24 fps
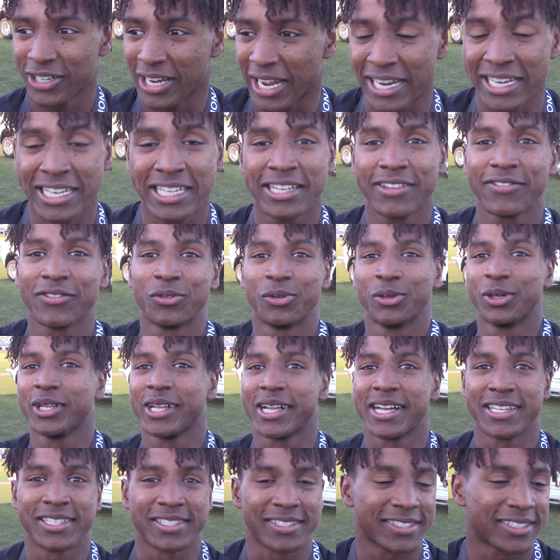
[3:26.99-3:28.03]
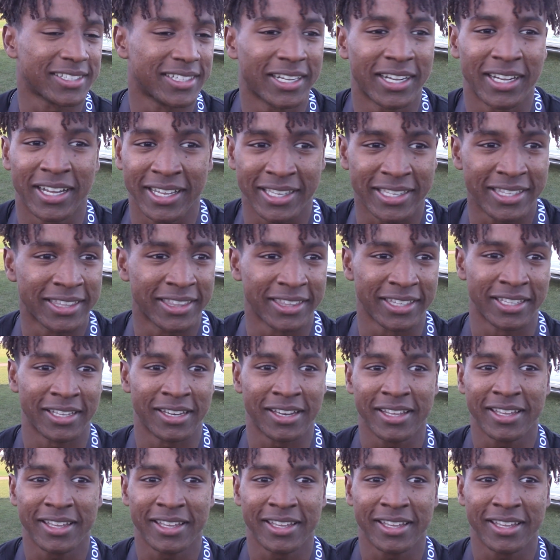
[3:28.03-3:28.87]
I didn't even realize Ethan.